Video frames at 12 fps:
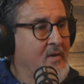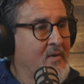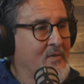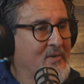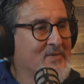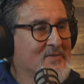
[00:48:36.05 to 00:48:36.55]

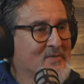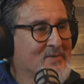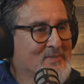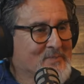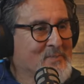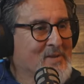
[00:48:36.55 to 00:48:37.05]
Now, let's
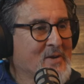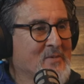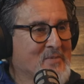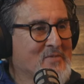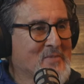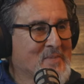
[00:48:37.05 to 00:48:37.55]
play
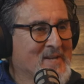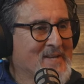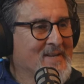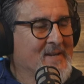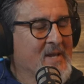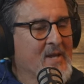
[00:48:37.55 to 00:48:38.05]
with me for a bit.
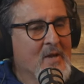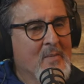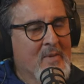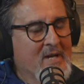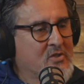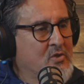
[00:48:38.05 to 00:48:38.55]
Mm-hmm.
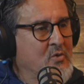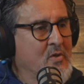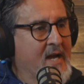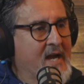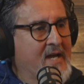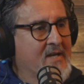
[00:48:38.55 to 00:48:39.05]
My two
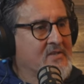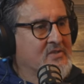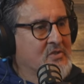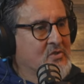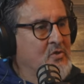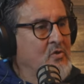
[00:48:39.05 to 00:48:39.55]
guy is
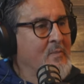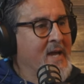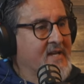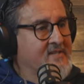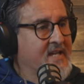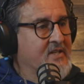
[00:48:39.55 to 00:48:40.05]
a two
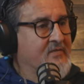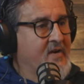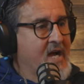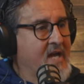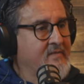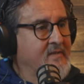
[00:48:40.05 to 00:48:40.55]
backslash
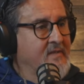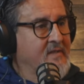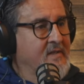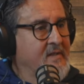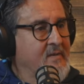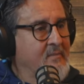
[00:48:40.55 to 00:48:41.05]
five.
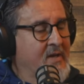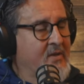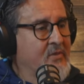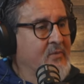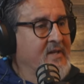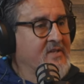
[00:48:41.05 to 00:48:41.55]
My
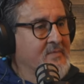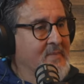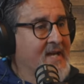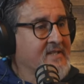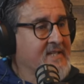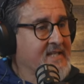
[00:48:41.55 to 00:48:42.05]
three is a
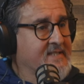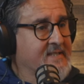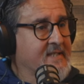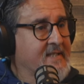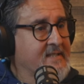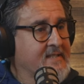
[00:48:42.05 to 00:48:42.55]
backslash
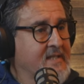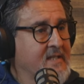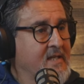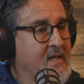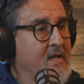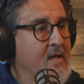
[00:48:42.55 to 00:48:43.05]
six.
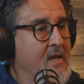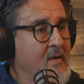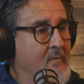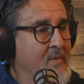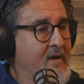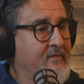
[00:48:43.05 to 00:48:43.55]

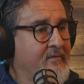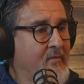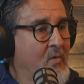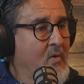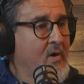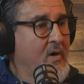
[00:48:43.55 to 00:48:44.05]
My
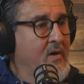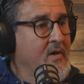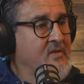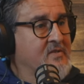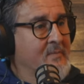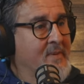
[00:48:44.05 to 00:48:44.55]
four
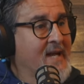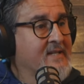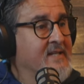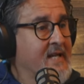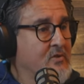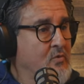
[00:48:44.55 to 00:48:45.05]
is a
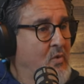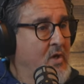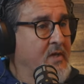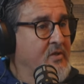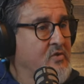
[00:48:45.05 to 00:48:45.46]
backslash one.